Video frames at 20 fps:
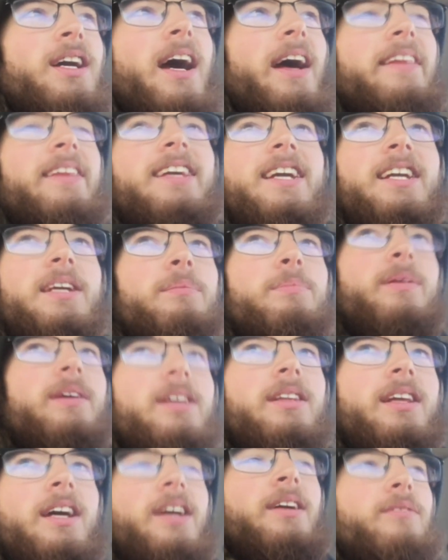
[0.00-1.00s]
I think he
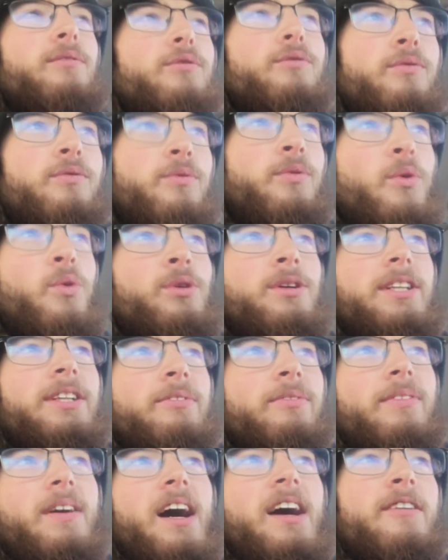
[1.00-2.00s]
paid like
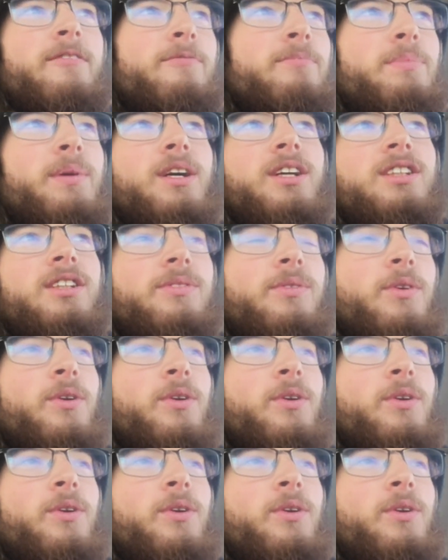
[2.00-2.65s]
$45